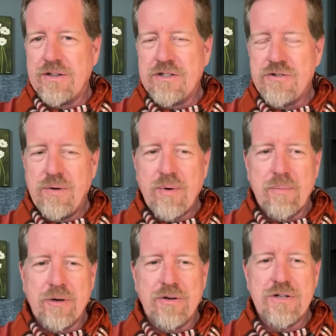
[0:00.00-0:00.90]
that Sri
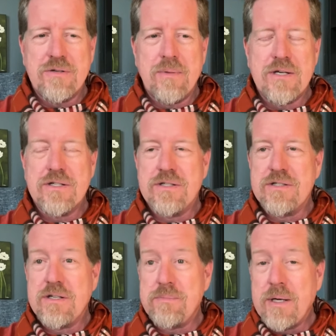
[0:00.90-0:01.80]
Ramakrishna mentions
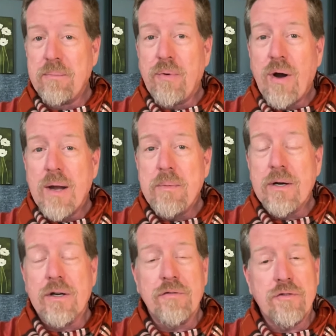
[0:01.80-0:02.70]
as being
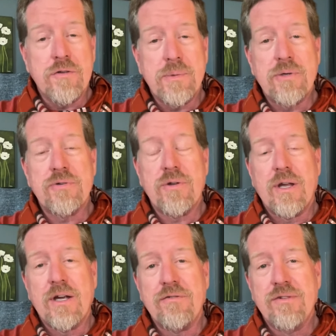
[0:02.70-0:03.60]
primary for spiritual
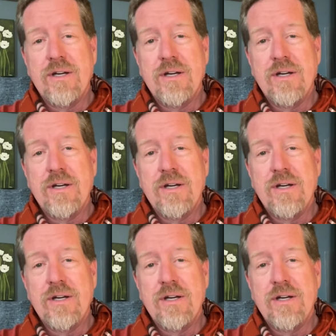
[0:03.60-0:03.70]
life,